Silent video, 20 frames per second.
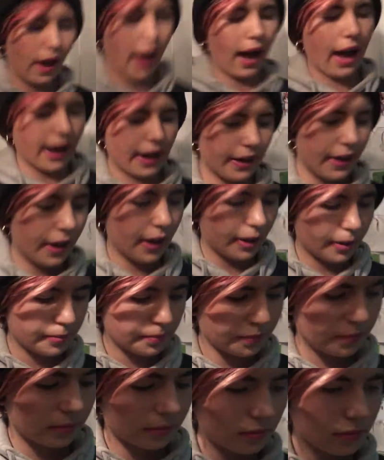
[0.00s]

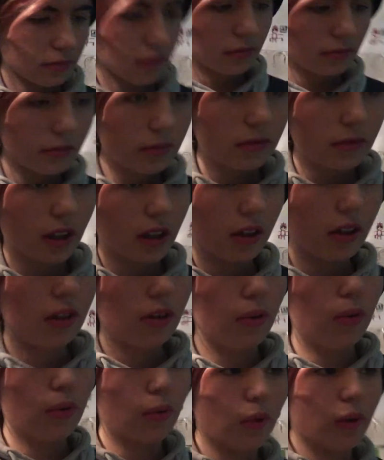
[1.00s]
And
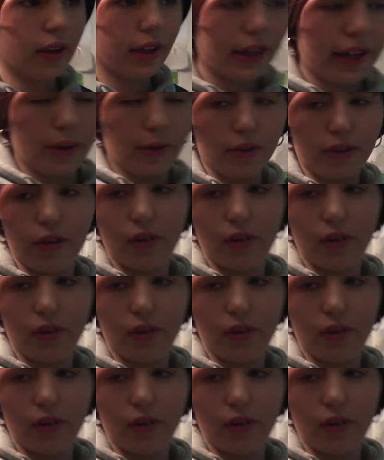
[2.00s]
one day he was